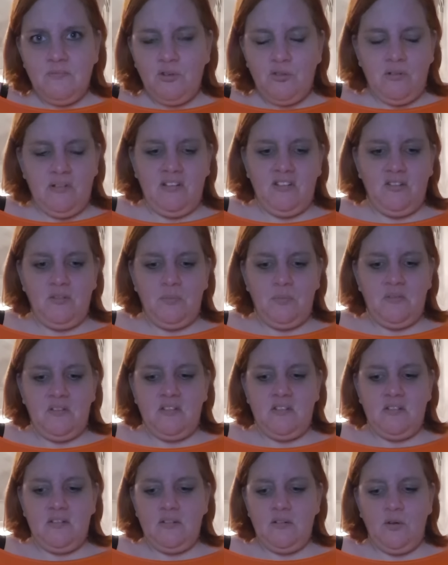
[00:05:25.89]

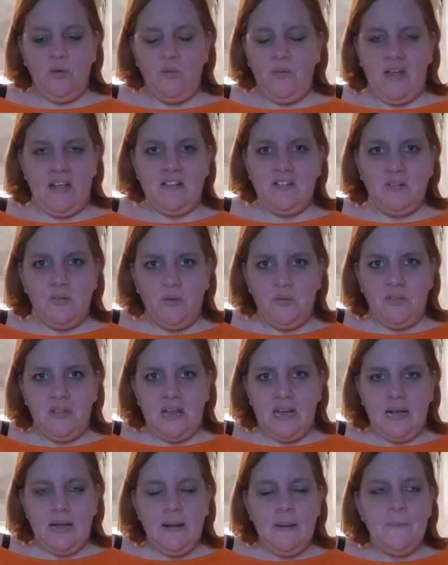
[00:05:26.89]
crisps, all that sort of
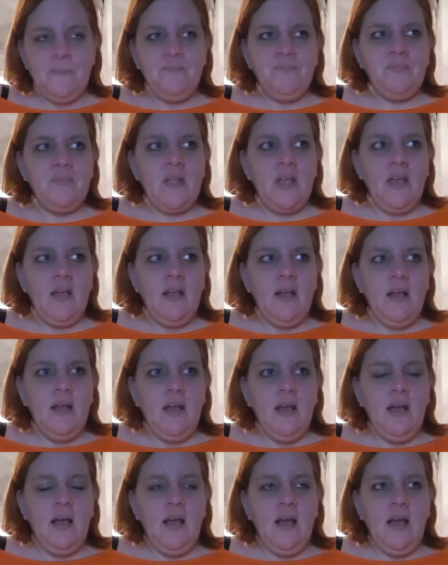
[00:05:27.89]
thing,
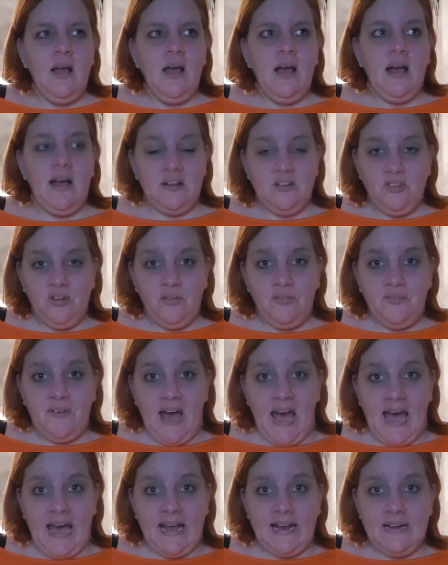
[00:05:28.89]
and you're
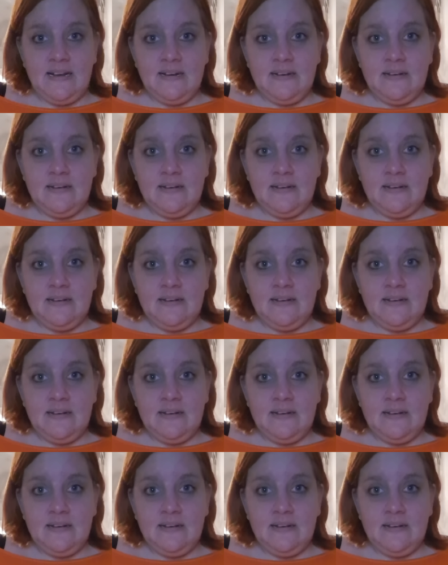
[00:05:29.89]
fat